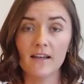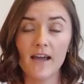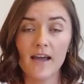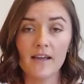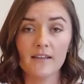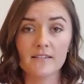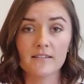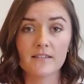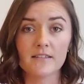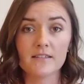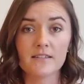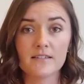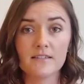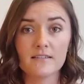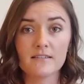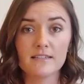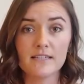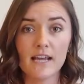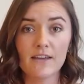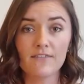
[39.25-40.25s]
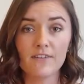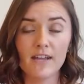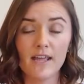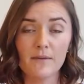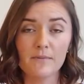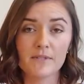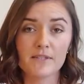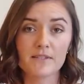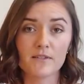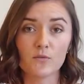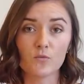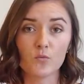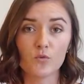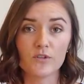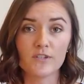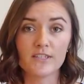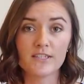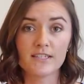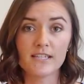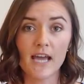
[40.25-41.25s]
as David Emerson
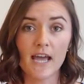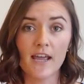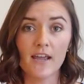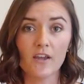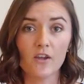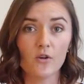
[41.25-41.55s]
would say,